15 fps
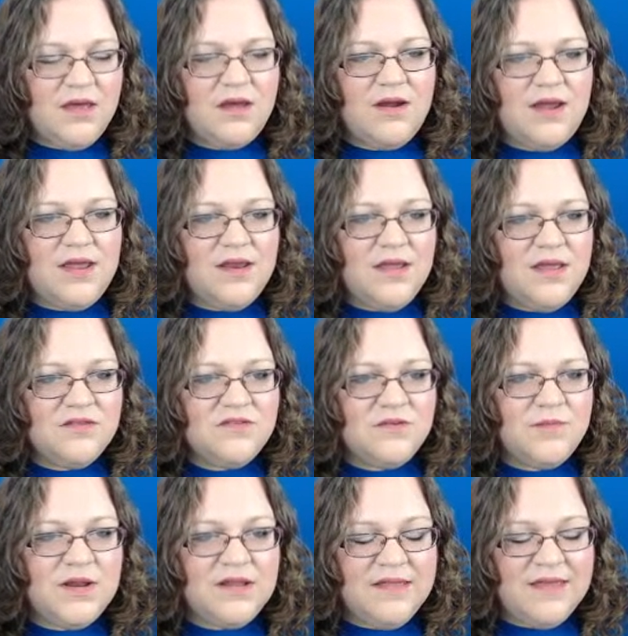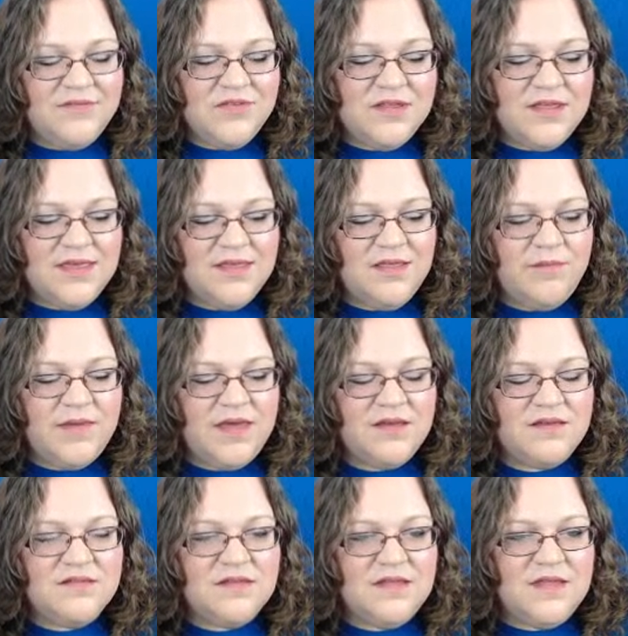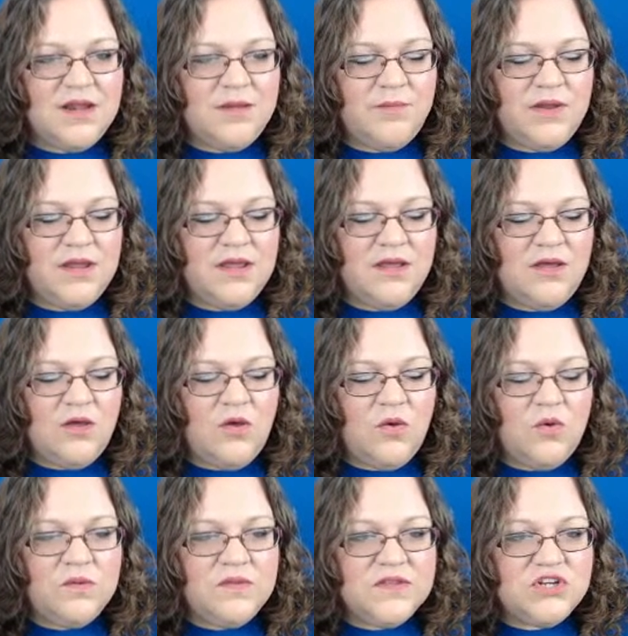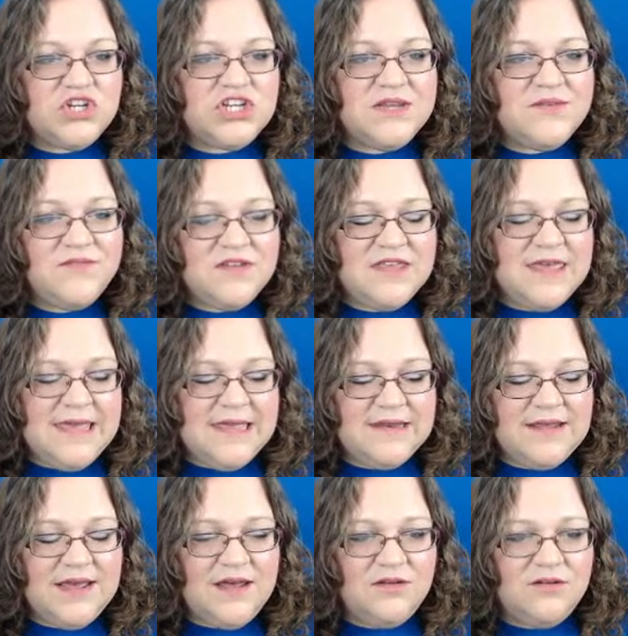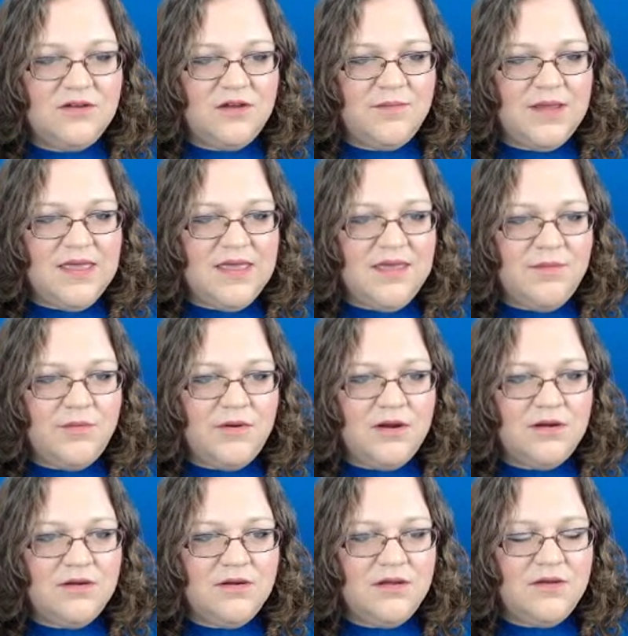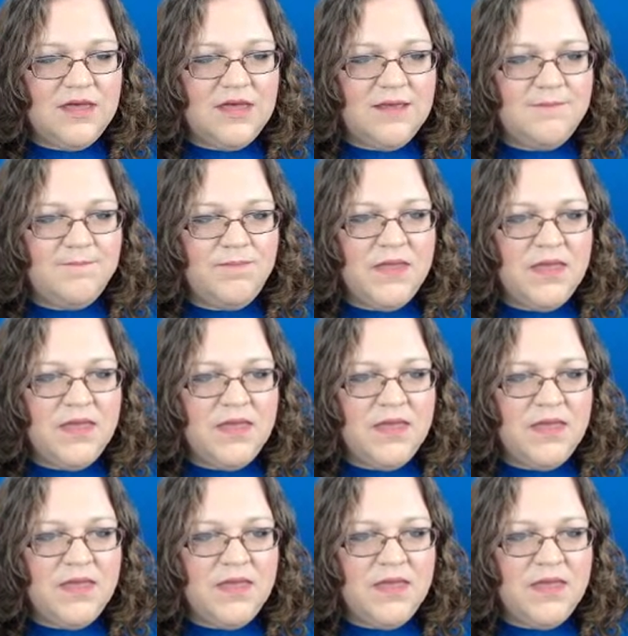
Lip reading: All right, so I'm going to left click in the box, and then I'm going to hold the shift key down on my keyboard, okay?